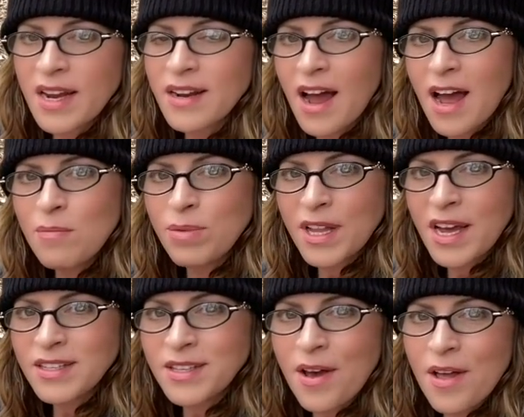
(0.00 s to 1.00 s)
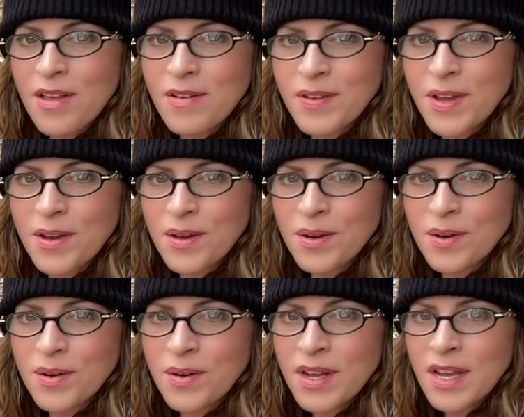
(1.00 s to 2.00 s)
God bless all of
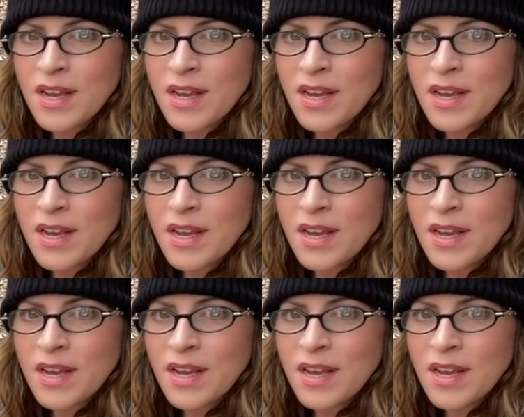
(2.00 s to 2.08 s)
you.